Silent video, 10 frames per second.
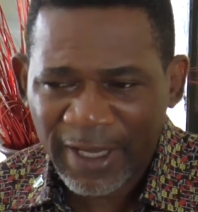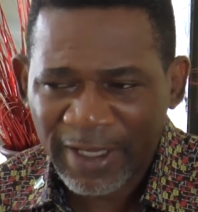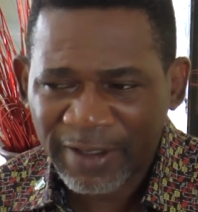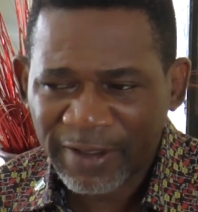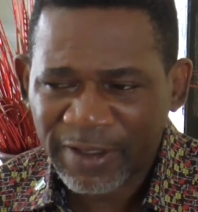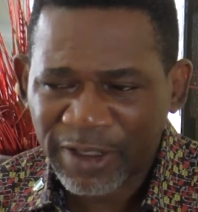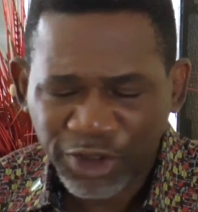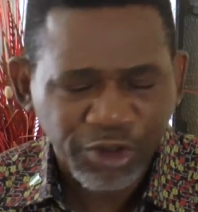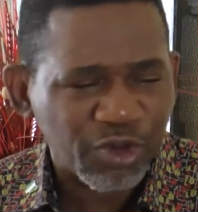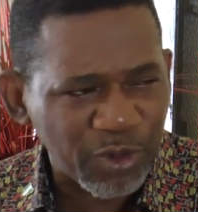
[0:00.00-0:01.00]
and the
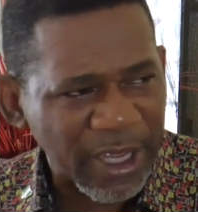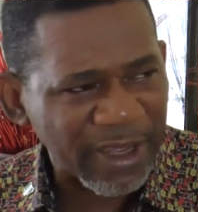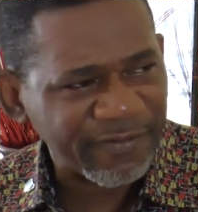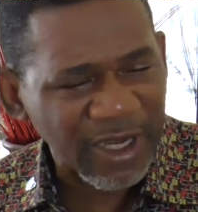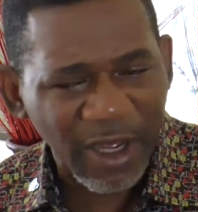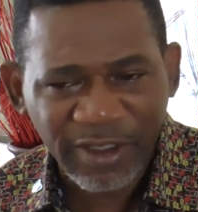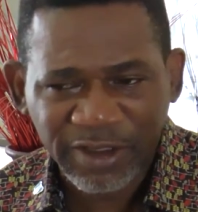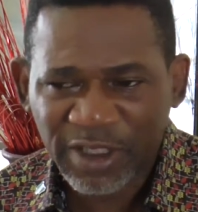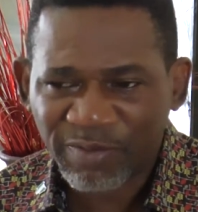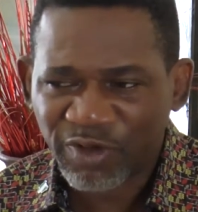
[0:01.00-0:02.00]
issues we have now
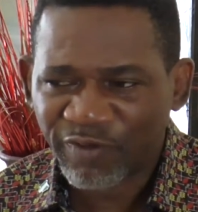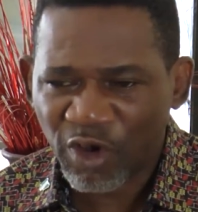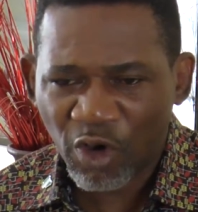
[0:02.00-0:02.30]
in terms of